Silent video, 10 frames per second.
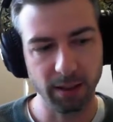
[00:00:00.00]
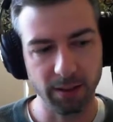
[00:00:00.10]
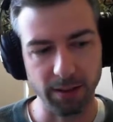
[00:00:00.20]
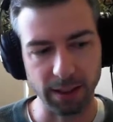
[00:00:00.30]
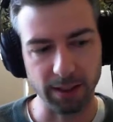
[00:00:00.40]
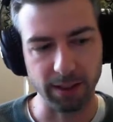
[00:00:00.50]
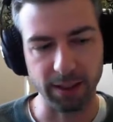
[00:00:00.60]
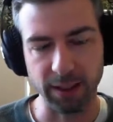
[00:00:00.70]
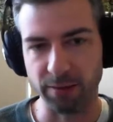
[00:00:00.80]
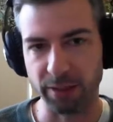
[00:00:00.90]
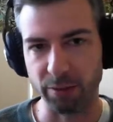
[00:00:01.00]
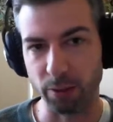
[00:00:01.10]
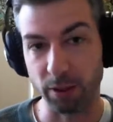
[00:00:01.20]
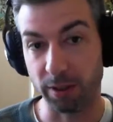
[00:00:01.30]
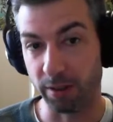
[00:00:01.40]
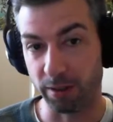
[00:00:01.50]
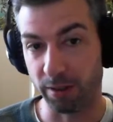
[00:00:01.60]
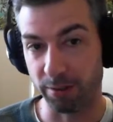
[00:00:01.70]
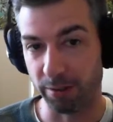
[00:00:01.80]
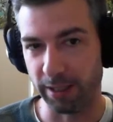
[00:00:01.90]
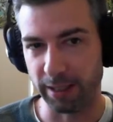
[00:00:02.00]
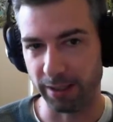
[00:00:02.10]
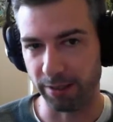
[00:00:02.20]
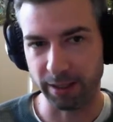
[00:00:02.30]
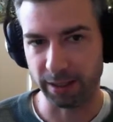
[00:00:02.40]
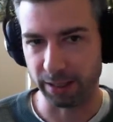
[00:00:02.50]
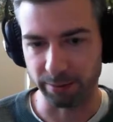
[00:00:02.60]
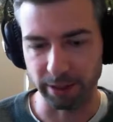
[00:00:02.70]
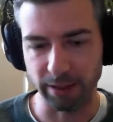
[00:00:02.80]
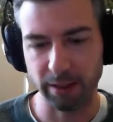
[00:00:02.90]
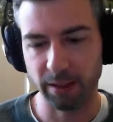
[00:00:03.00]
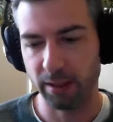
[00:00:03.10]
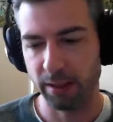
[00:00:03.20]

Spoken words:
right, to see if they work the way that you think they will.